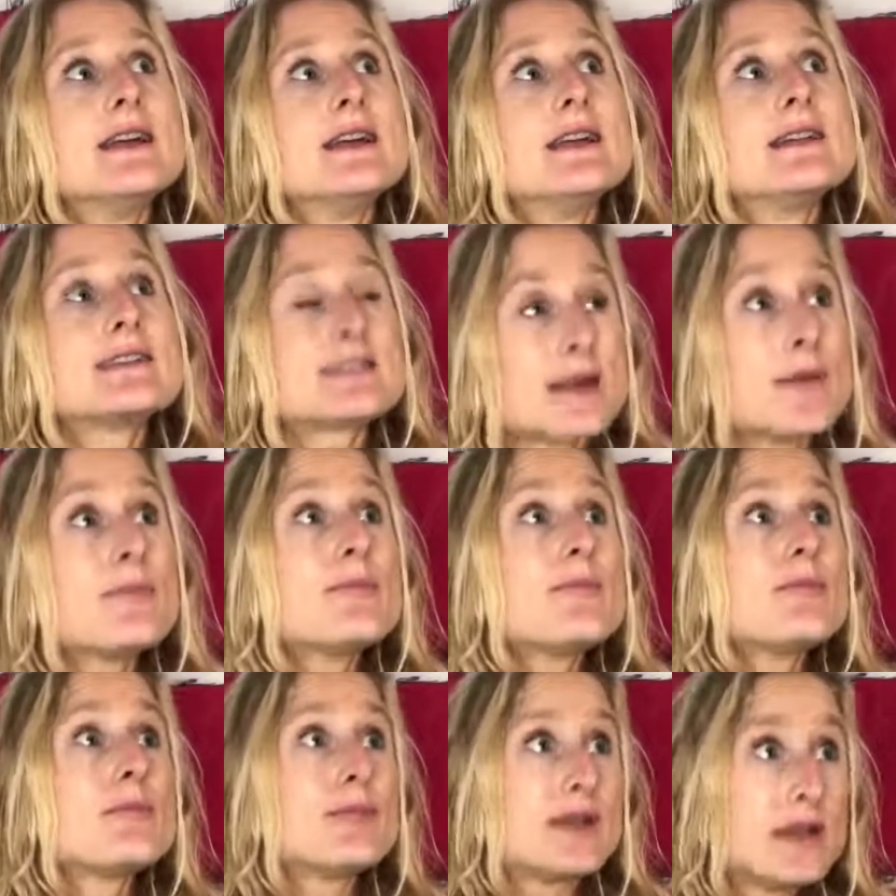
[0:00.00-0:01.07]
some
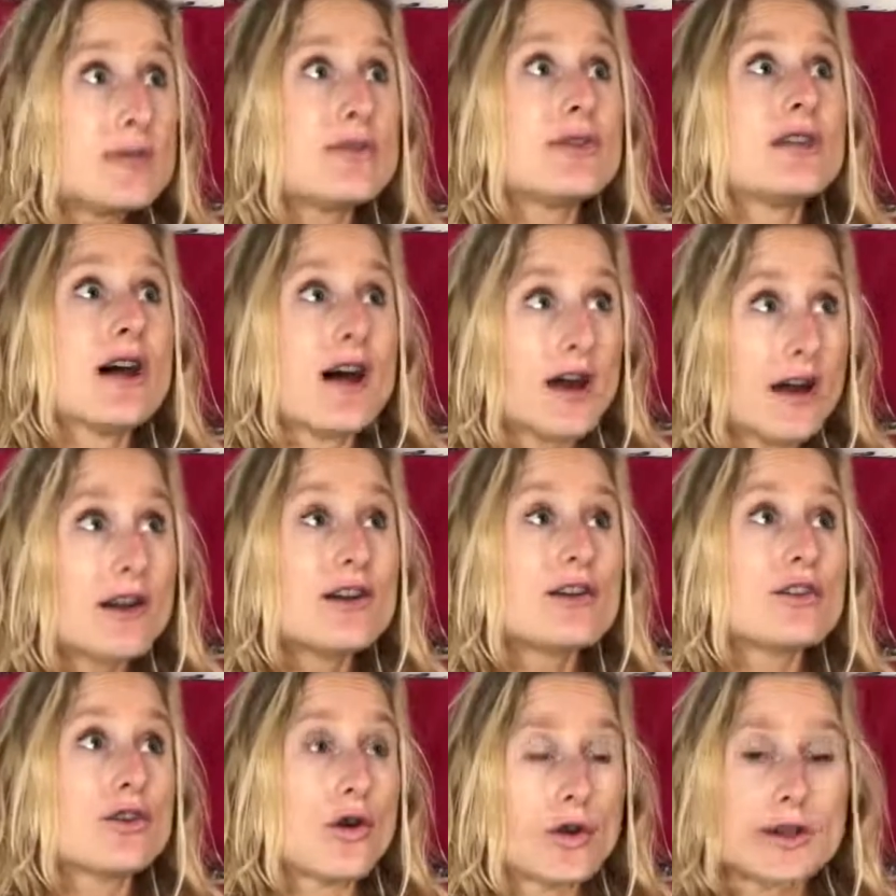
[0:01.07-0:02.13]
people are
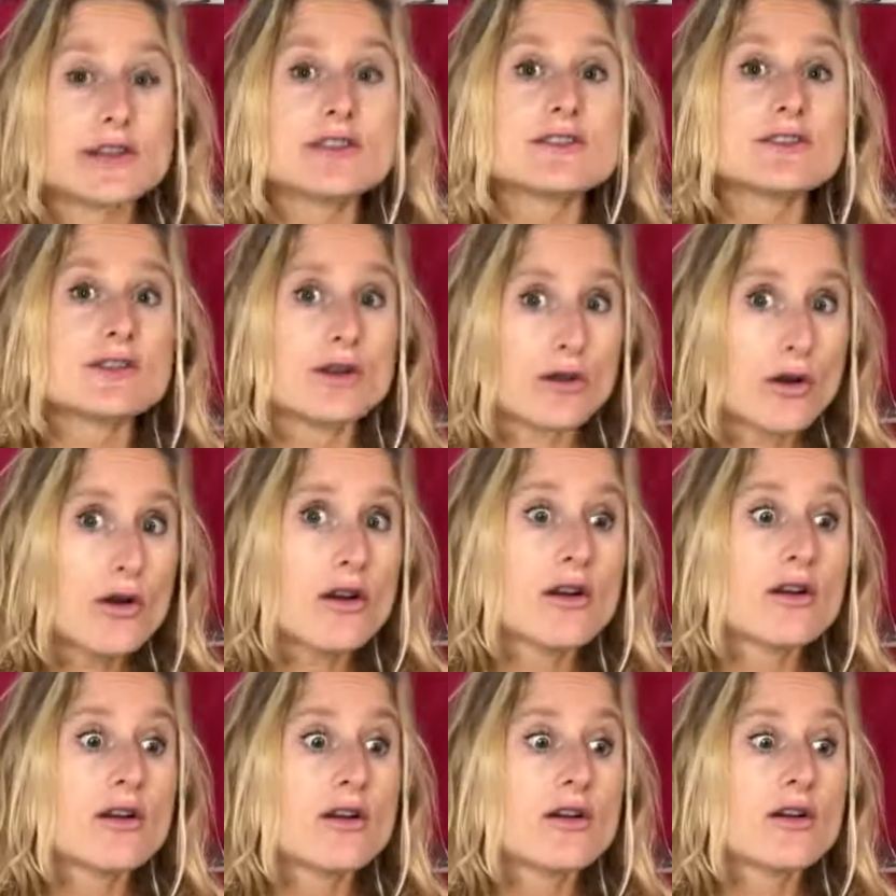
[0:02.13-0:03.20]
going to look